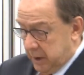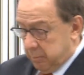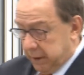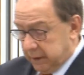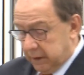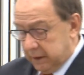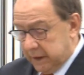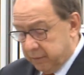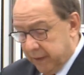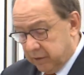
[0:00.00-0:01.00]
But
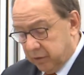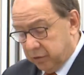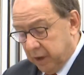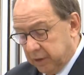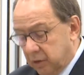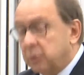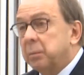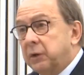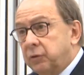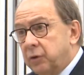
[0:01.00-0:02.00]
leave that aside, not
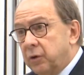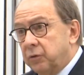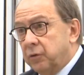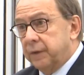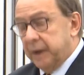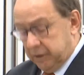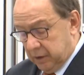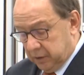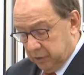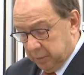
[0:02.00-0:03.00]
much turns on that
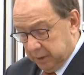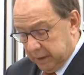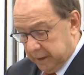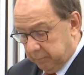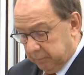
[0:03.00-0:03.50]
ultimately.